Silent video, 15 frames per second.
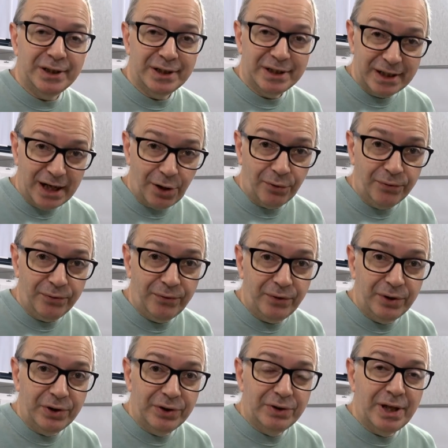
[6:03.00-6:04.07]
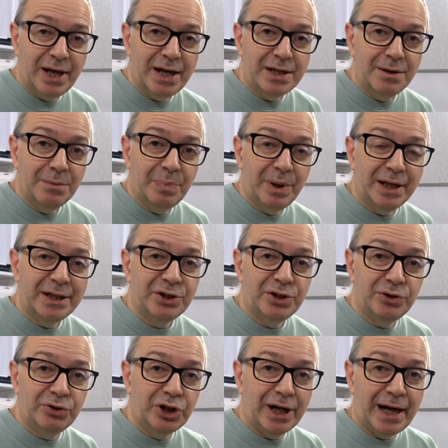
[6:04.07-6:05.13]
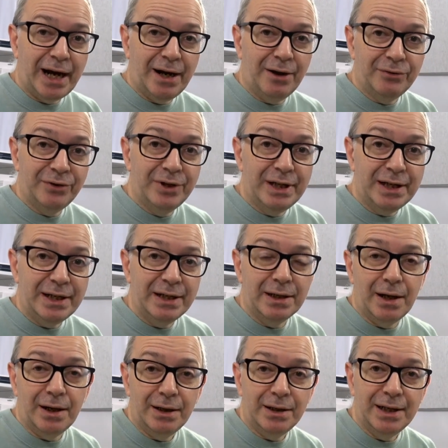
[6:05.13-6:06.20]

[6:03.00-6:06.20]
for yourself, then please do check out the uh,